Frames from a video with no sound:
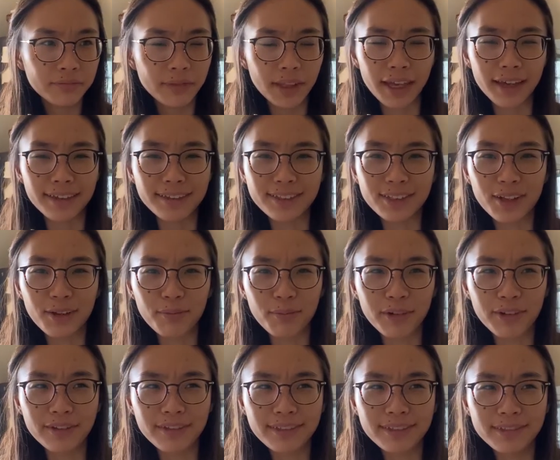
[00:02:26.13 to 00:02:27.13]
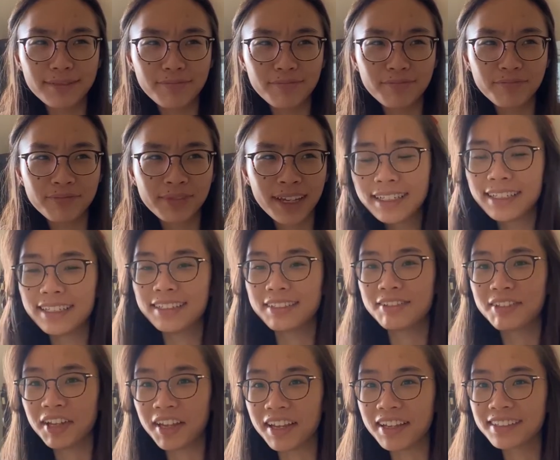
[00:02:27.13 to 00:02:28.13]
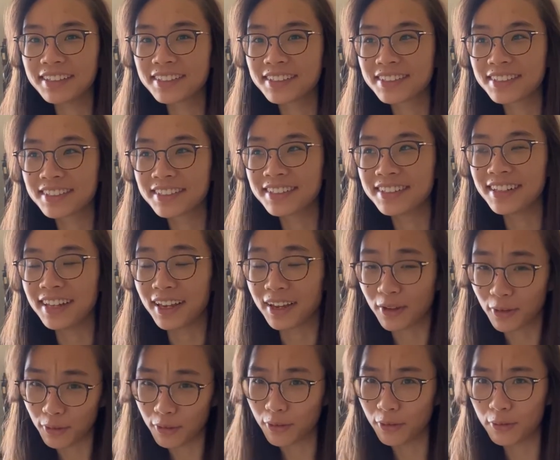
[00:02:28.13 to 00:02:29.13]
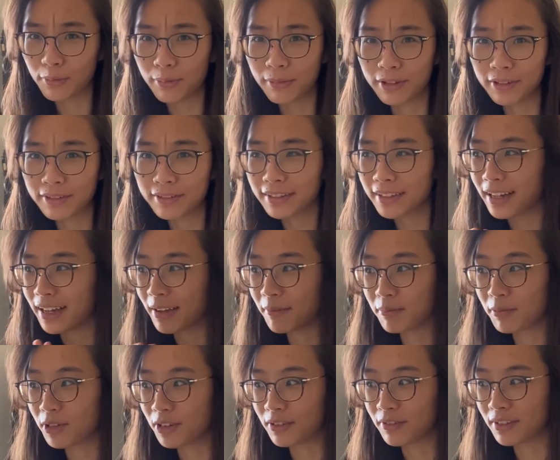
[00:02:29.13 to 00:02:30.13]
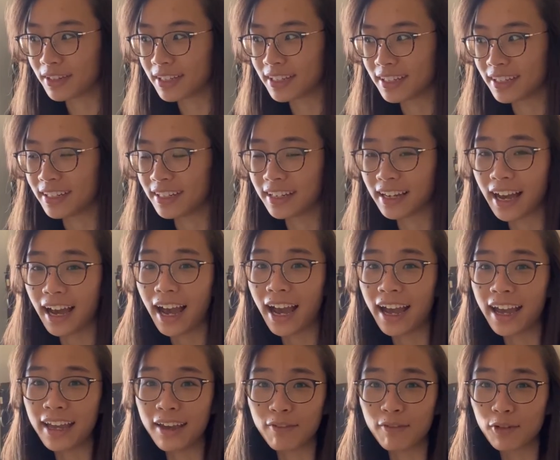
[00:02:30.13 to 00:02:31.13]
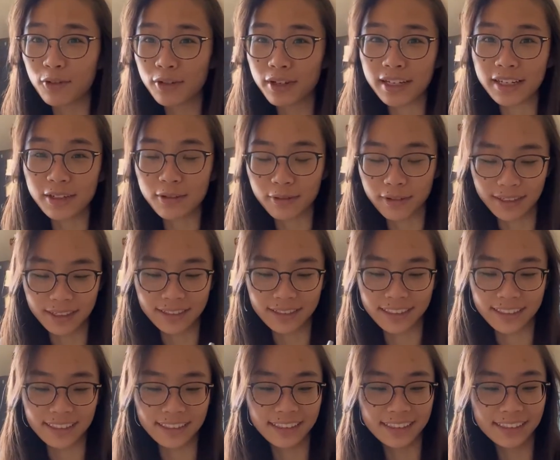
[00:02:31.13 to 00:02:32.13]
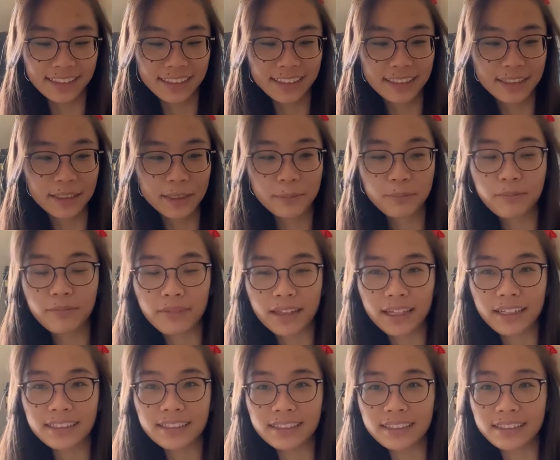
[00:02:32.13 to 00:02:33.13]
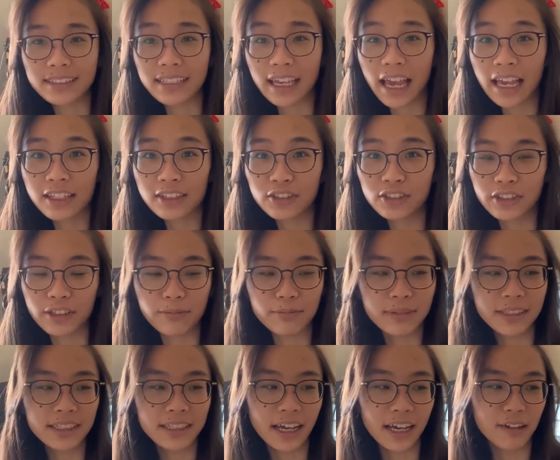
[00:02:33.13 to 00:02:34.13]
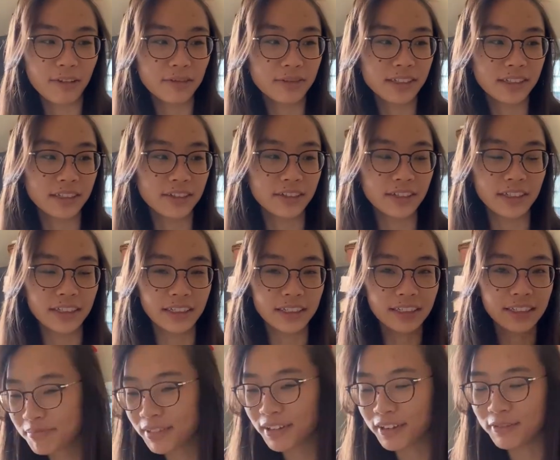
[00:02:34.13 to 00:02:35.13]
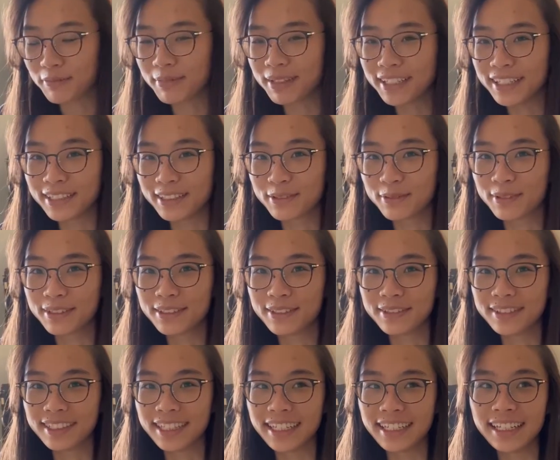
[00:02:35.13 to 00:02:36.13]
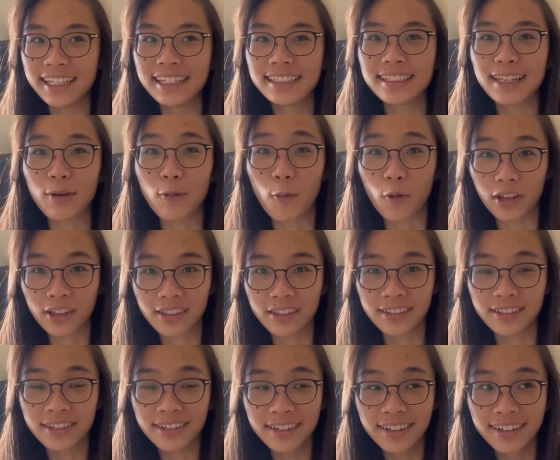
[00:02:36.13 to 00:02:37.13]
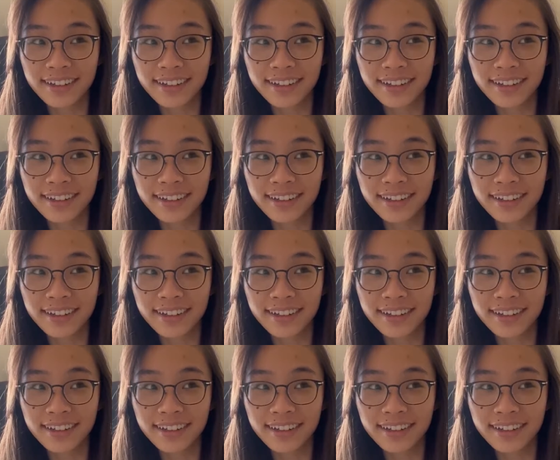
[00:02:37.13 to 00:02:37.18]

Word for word: Yeah, it's not milk. It tastes like oat milk. I'm not even kidding. I have no idea what this is because it's extremely diluted already. Part of me just wants to say it tastes like water.